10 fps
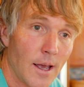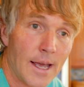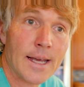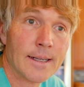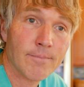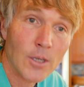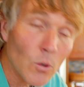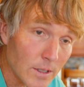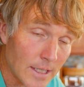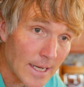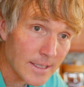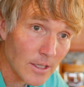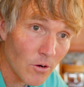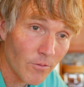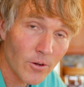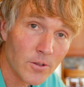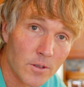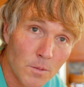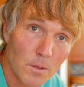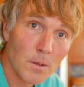and you know, test it out
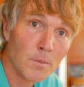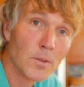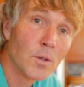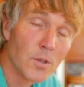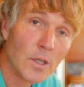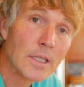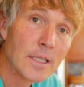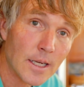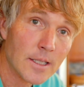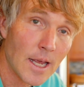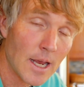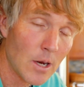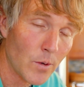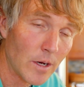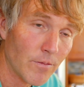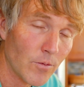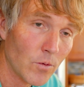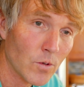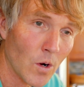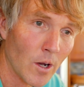first. A minimum sort of 6 to 8 week
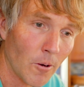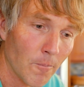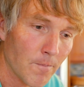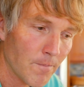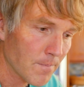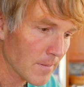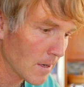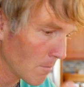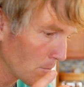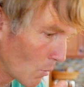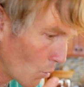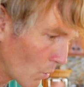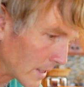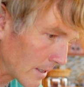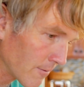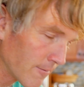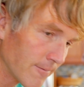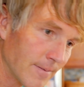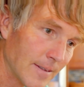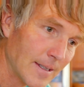food trial. But what if
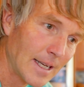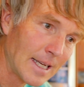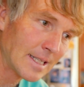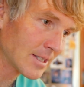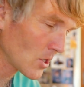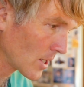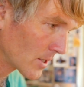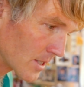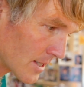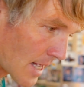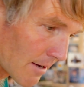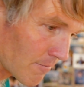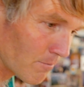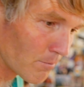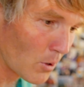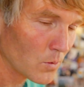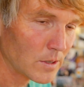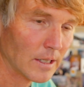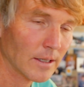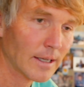it's not just that
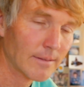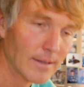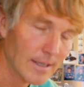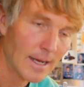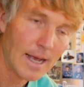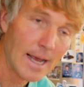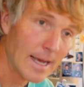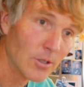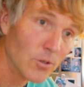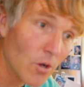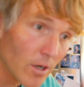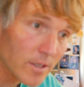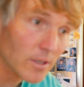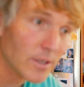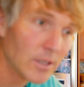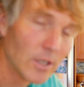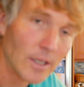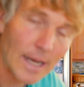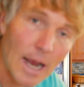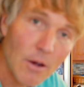protein, like, and your dog's still itching?
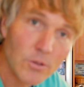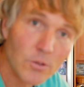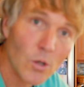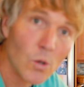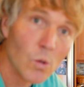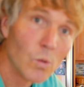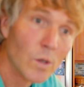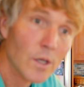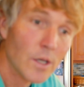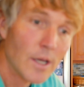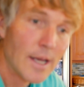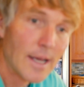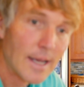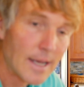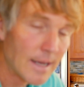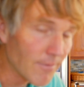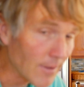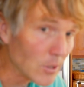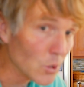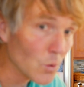Like, how do you know if
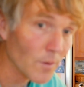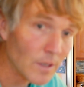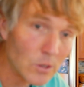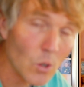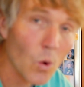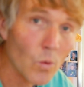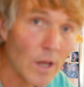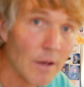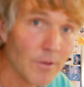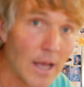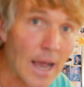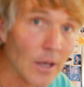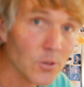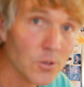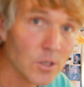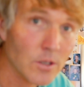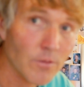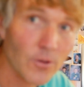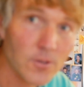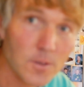they do or they don't have an allergy in the
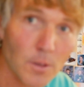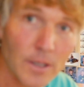first